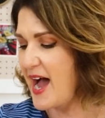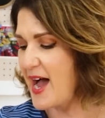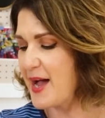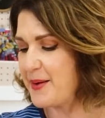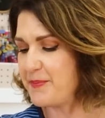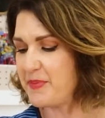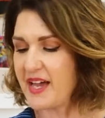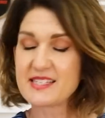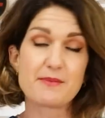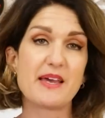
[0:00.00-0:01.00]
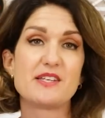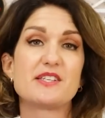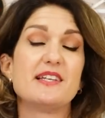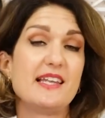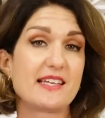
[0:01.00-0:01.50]
Um, but as I
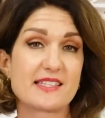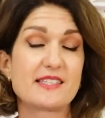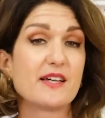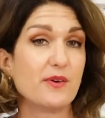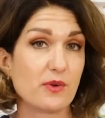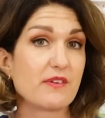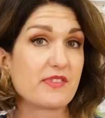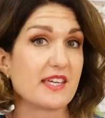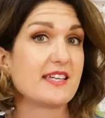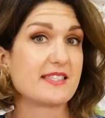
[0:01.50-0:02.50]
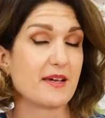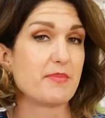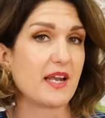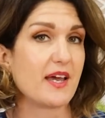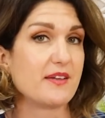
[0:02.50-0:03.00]
mentioned, links to all of this are
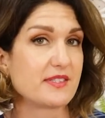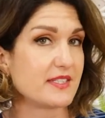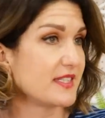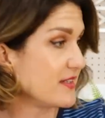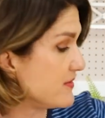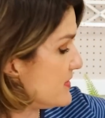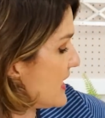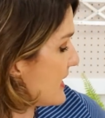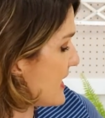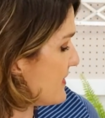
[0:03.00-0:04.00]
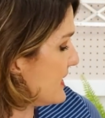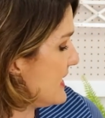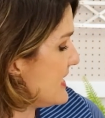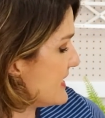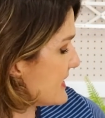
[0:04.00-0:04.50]
below, so do check out the
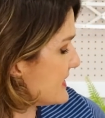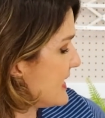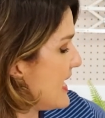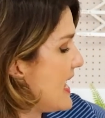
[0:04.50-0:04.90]
links.